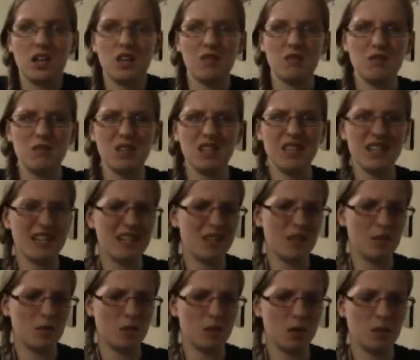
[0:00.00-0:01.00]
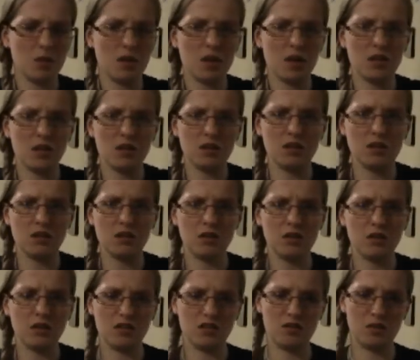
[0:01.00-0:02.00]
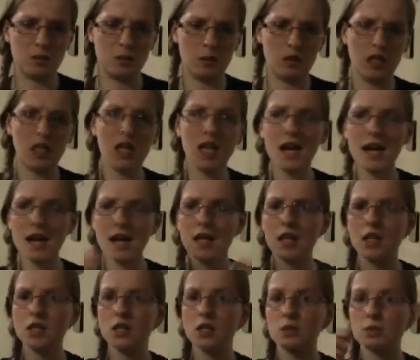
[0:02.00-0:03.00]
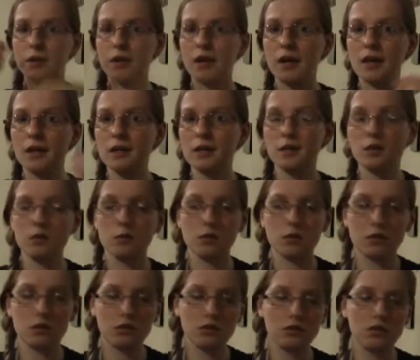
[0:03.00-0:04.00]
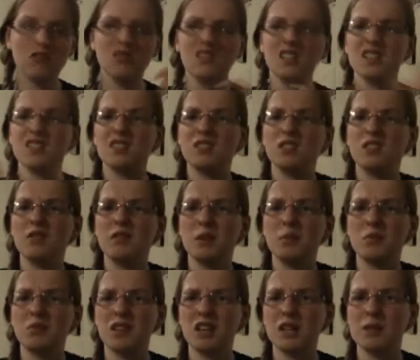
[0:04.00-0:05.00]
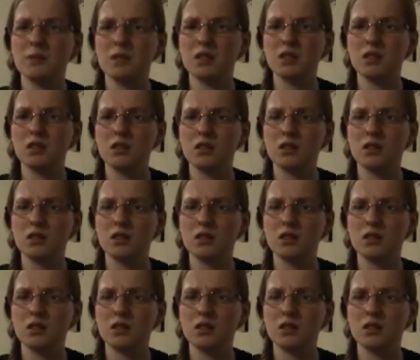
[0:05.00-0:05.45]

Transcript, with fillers: I haven't really needed them in the past because I've just been like, yeah, let's just put eyeshadow on. So like stuff like primer.